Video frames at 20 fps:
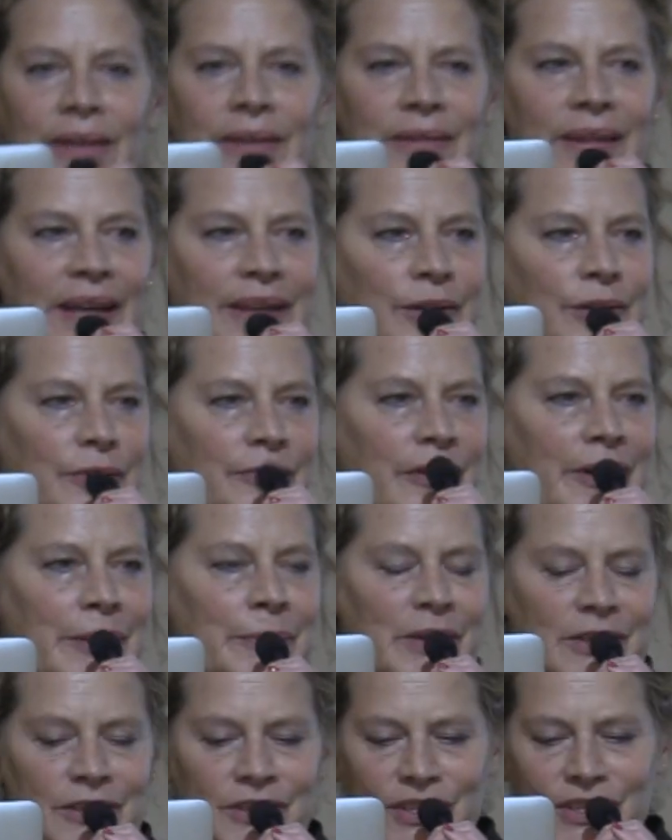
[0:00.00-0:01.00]
Thank you very
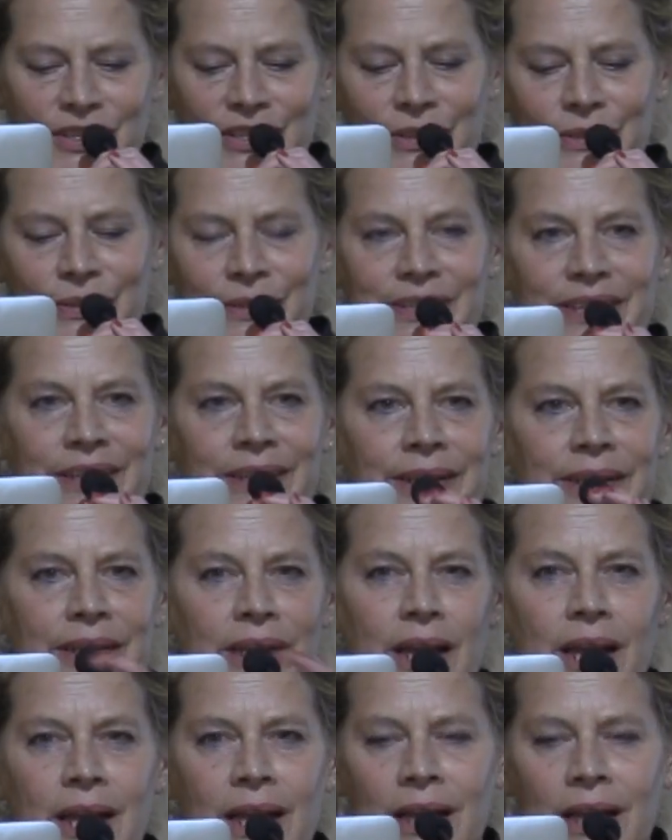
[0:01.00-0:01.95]
much, Susan.